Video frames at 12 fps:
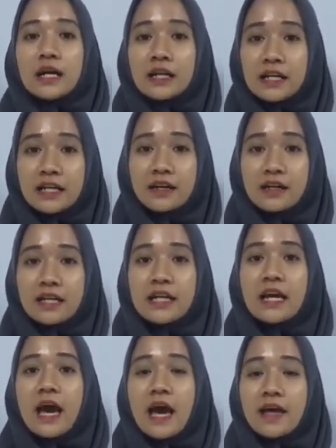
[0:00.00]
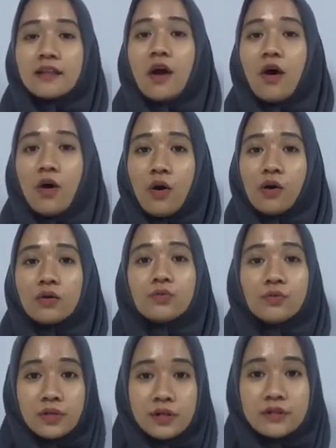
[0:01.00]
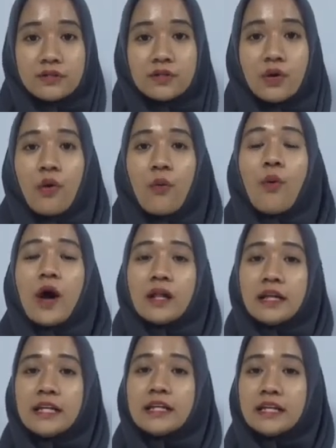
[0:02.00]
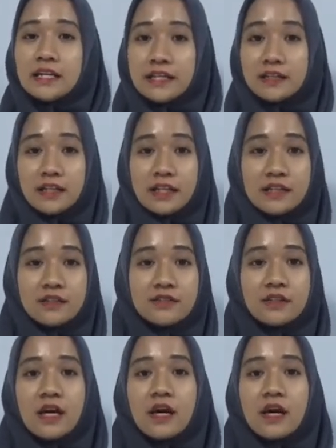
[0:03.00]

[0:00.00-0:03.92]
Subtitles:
clearly at all words, while in English,